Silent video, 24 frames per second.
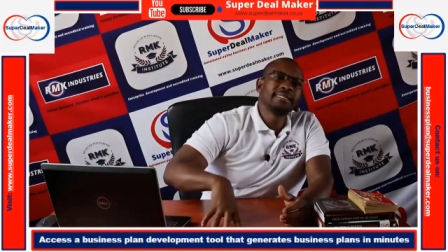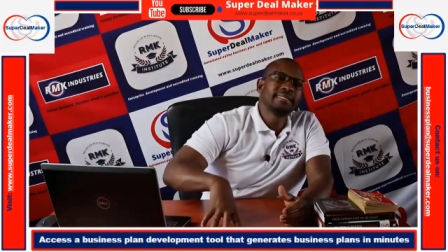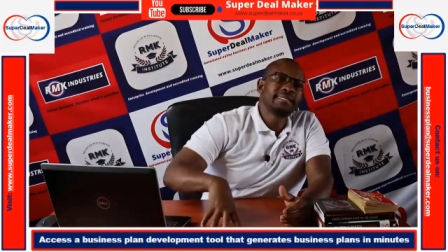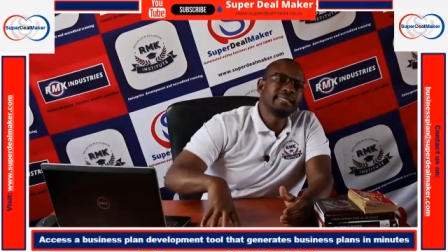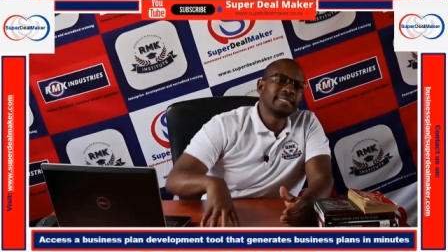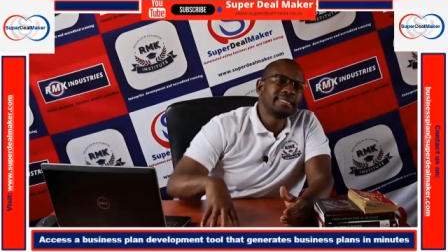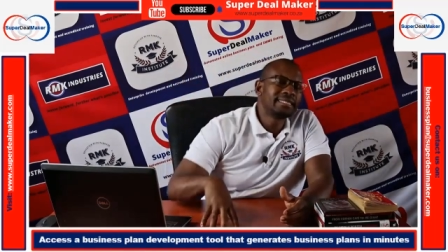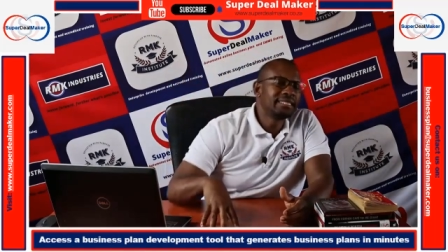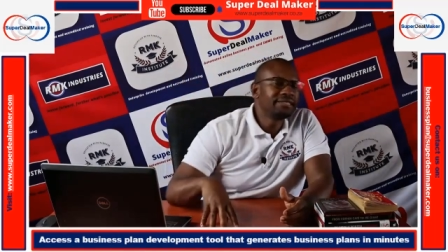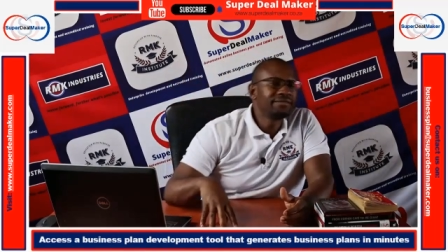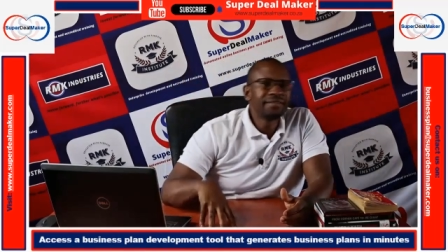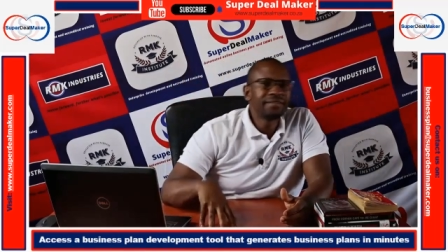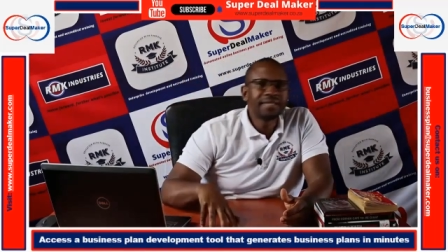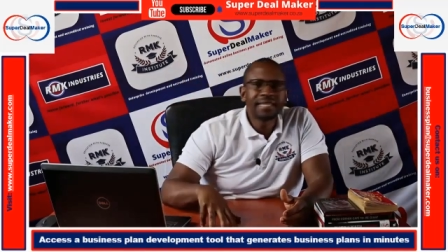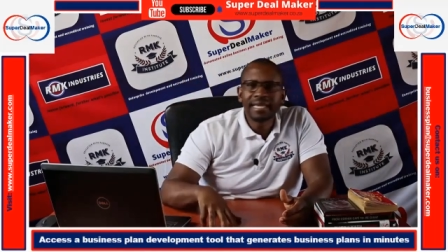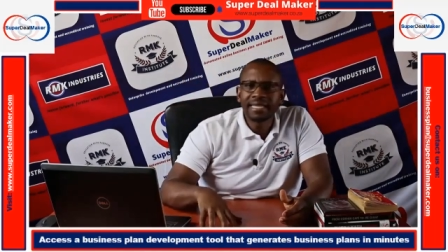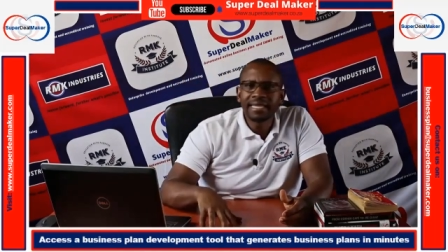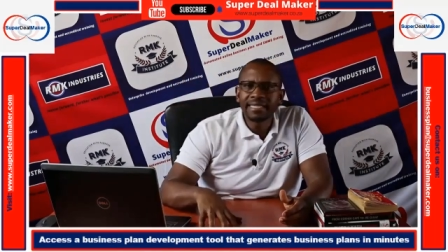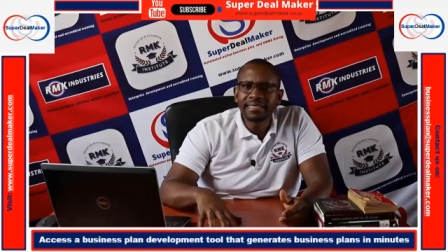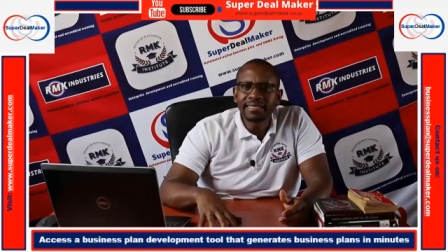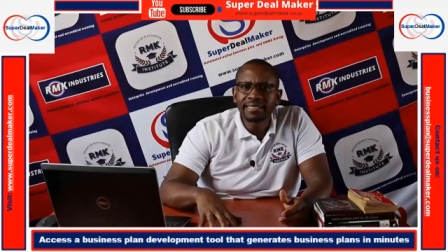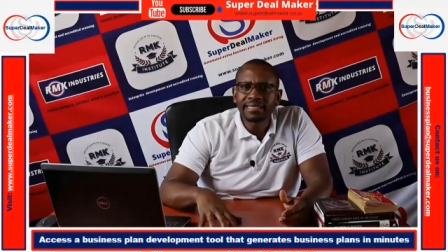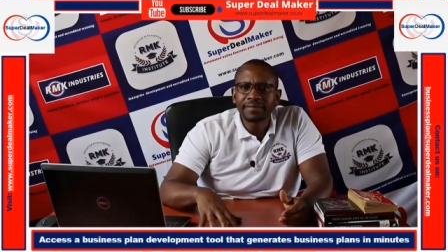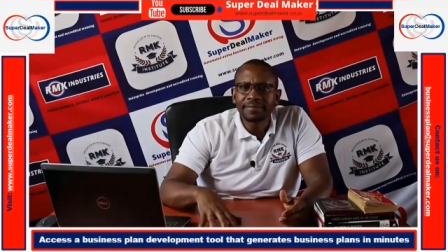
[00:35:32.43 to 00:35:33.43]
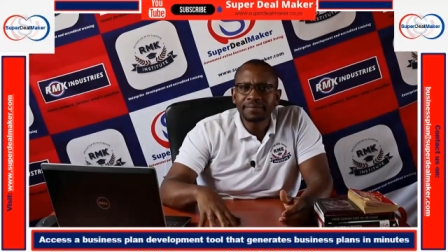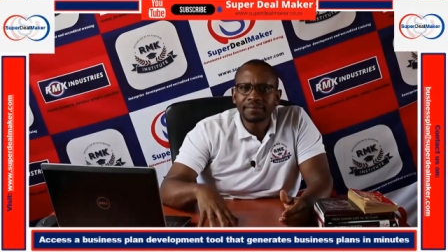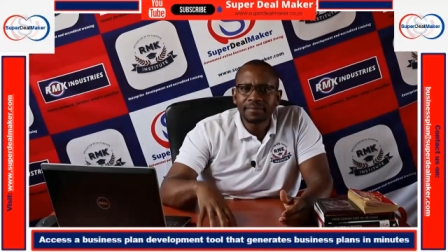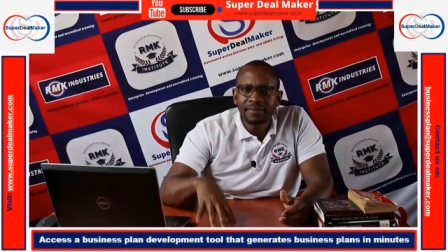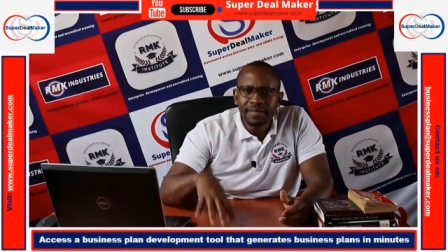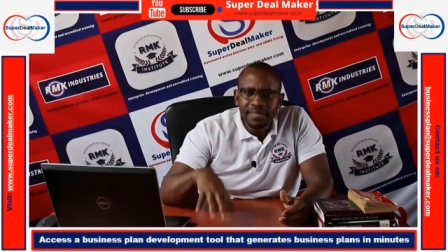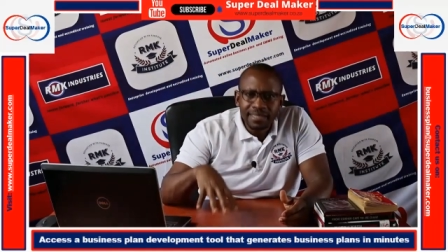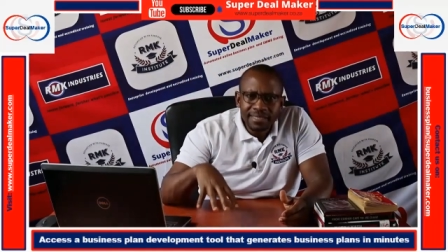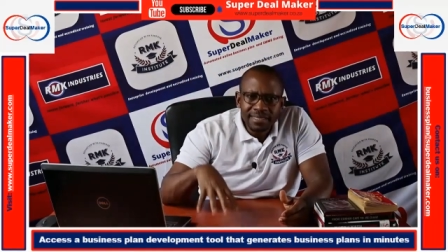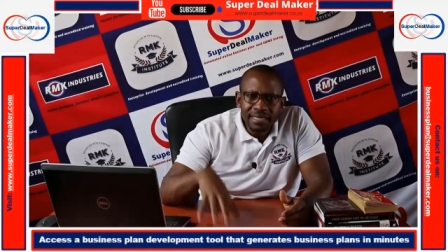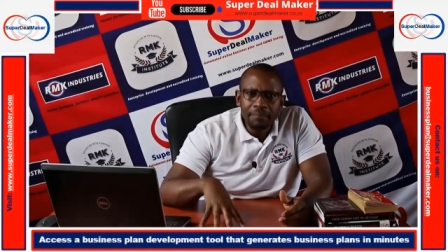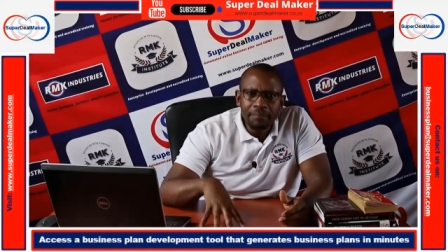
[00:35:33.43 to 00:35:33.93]
certificate
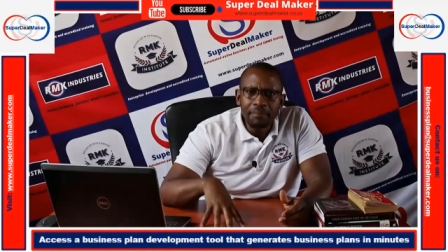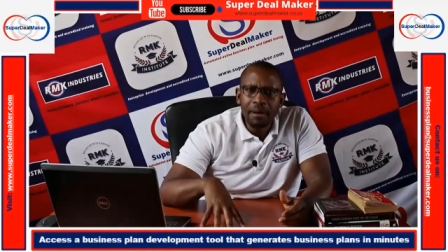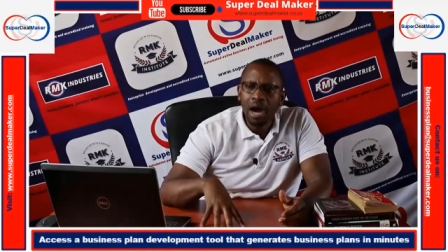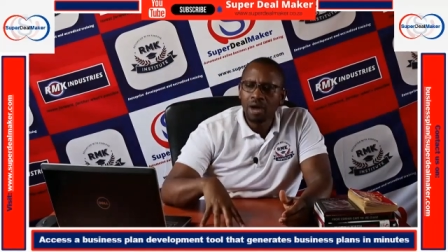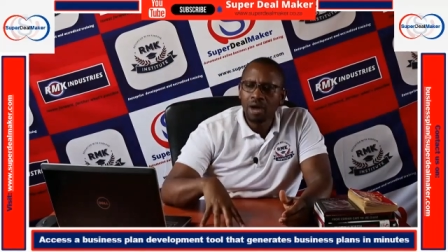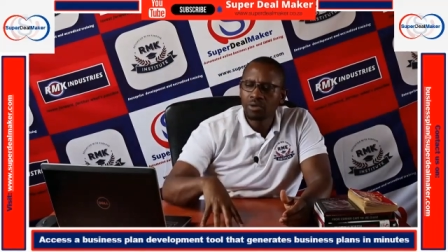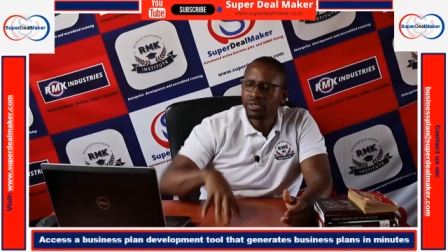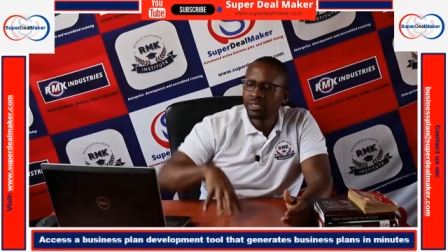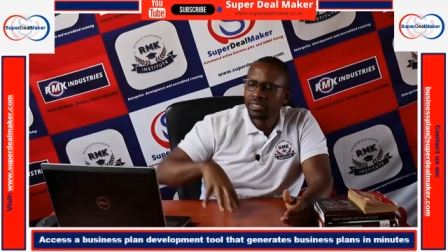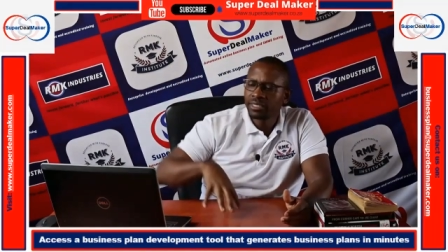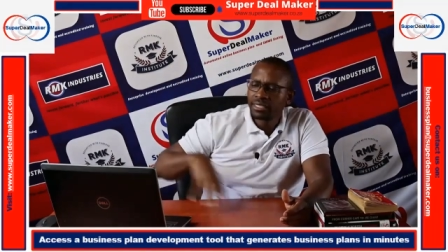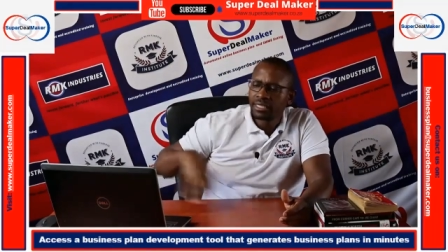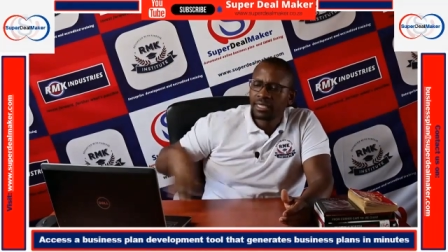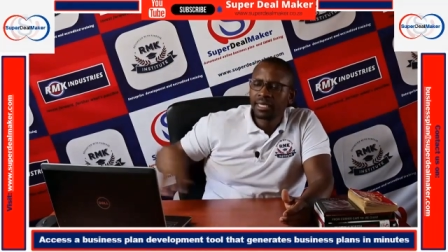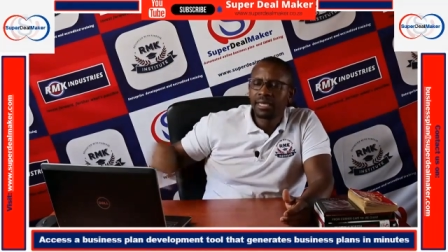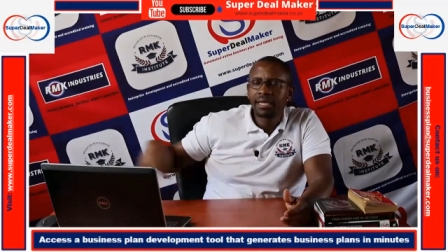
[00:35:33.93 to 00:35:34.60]
it's about